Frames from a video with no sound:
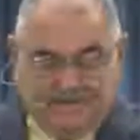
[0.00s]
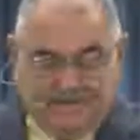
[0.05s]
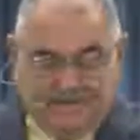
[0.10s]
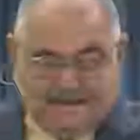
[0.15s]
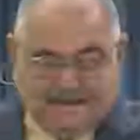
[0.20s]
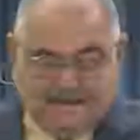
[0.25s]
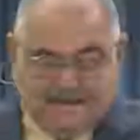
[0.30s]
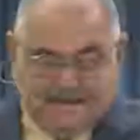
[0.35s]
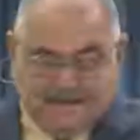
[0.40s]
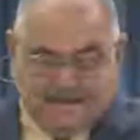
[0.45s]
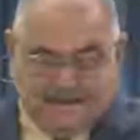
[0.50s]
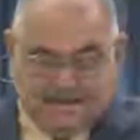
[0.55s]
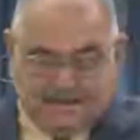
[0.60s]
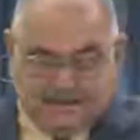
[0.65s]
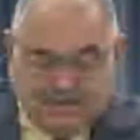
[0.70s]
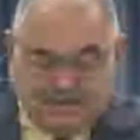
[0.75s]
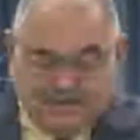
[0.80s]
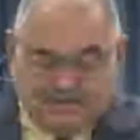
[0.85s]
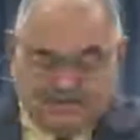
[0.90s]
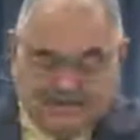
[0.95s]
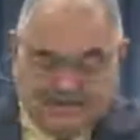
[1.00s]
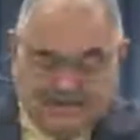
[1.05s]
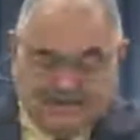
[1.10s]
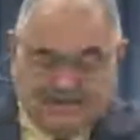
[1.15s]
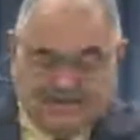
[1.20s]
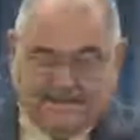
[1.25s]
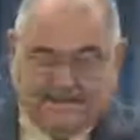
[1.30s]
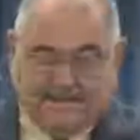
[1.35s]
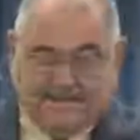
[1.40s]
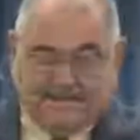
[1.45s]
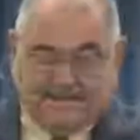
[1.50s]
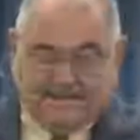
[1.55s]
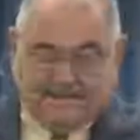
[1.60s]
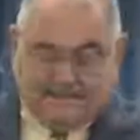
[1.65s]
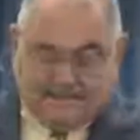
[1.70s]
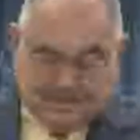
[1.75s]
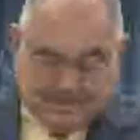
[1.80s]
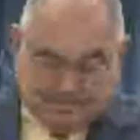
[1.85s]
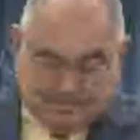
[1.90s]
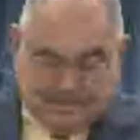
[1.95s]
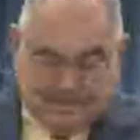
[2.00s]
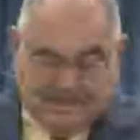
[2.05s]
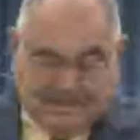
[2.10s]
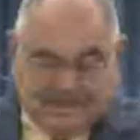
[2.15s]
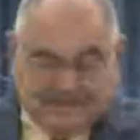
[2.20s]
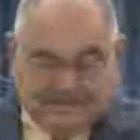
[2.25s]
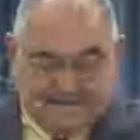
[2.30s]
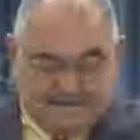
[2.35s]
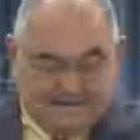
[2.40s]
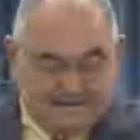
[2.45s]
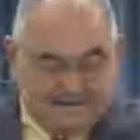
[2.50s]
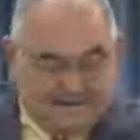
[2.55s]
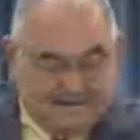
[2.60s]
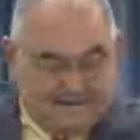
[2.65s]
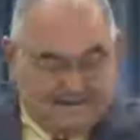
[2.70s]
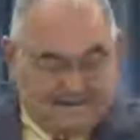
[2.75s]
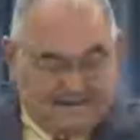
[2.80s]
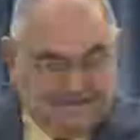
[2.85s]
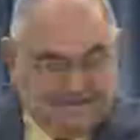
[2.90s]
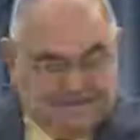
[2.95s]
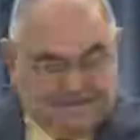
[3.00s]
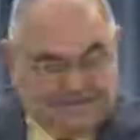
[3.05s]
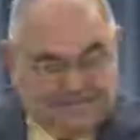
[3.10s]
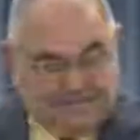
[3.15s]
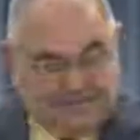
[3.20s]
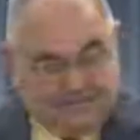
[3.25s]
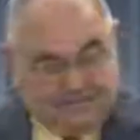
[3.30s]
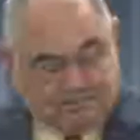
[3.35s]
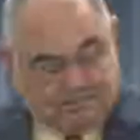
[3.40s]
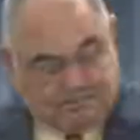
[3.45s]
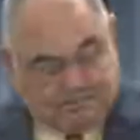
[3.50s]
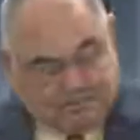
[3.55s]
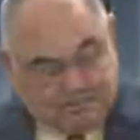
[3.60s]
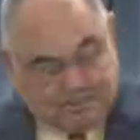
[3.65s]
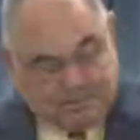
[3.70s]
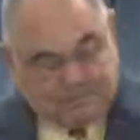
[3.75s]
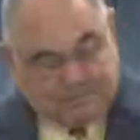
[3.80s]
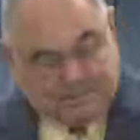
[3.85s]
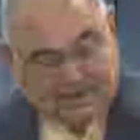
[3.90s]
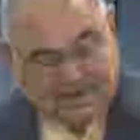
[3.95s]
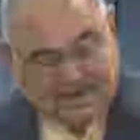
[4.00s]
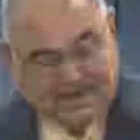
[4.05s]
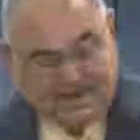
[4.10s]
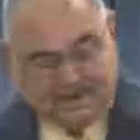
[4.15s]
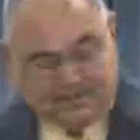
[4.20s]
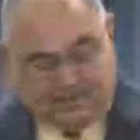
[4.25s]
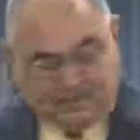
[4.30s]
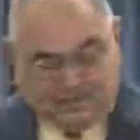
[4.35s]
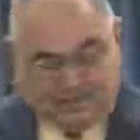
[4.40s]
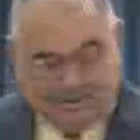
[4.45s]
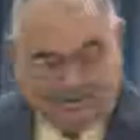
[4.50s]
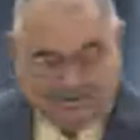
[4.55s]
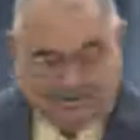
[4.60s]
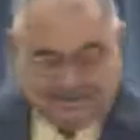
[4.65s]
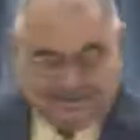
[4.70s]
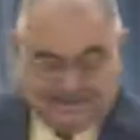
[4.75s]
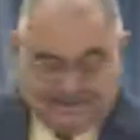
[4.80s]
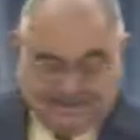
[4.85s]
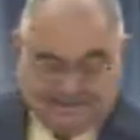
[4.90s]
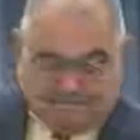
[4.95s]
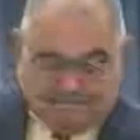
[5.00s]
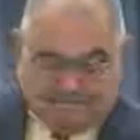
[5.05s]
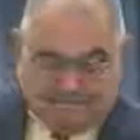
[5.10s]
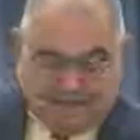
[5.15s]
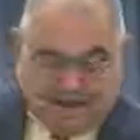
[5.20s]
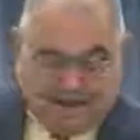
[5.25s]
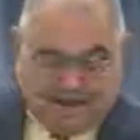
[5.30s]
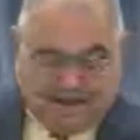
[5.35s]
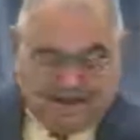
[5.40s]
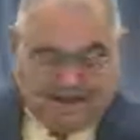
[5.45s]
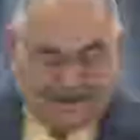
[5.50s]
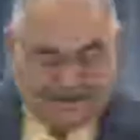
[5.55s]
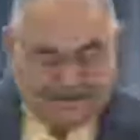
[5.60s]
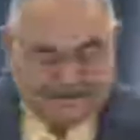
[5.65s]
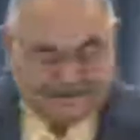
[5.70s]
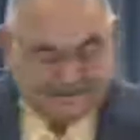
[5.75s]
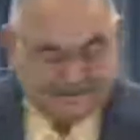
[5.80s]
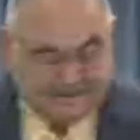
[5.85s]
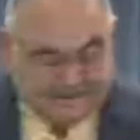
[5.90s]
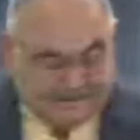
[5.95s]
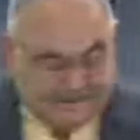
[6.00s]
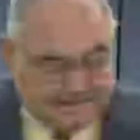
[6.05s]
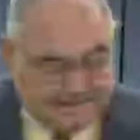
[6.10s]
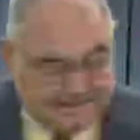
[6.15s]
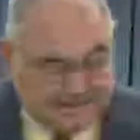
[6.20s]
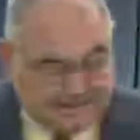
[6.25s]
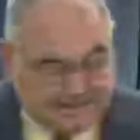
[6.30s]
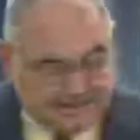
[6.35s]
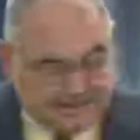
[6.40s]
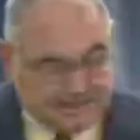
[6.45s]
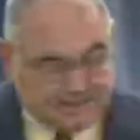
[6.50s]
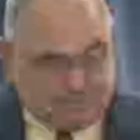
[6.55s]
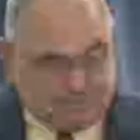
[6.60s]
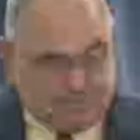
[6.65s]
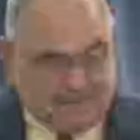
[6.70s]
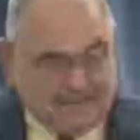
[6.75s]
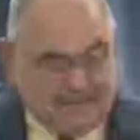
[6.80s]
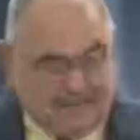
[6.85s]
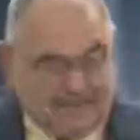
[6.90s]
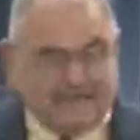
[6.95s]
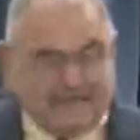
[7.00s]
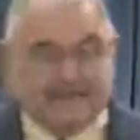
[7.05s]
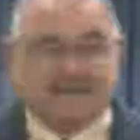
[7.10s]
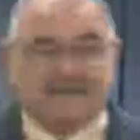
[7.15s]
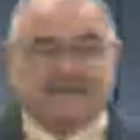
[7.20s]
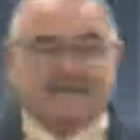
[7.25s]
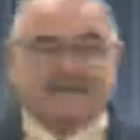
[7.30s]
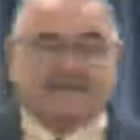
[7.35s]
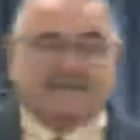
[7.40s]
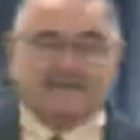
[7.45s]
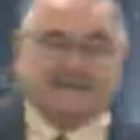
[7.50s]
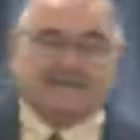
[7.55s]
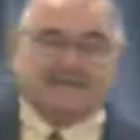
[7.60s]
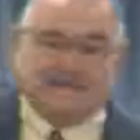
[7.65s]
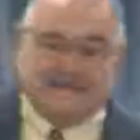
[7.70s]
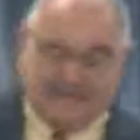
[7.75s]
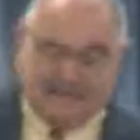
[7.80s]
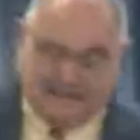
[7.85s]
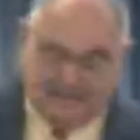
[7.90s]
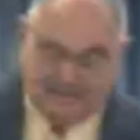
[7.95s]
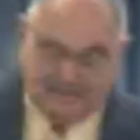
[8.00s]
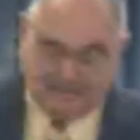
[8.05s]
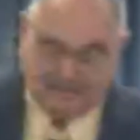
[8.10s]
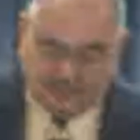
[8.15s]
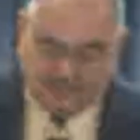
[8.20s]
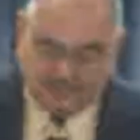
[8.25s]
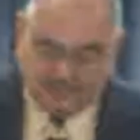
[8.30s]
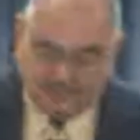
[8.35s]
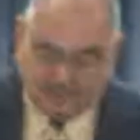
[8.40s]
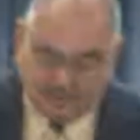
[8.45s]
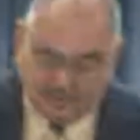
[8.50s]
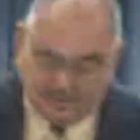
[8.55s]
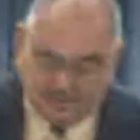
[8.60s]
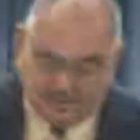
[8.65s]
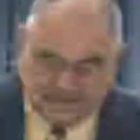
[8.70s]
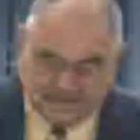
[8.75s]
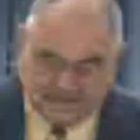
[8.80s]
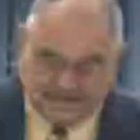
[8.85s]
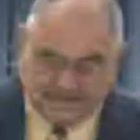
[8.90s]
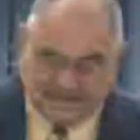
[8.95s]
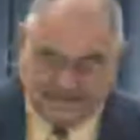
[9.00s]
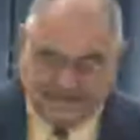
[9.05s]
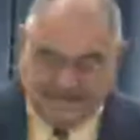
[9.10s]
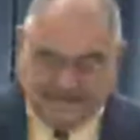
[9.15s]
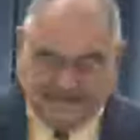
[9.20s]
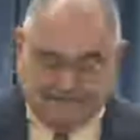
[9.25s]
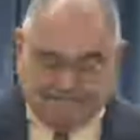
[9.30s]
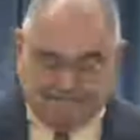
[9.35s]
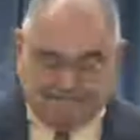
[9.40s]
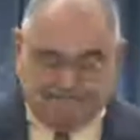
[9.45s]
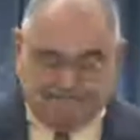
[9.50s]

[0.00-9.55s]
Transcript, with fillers: akin to fari, speak, from the PIE root, ma, to speak, to tell, or to say.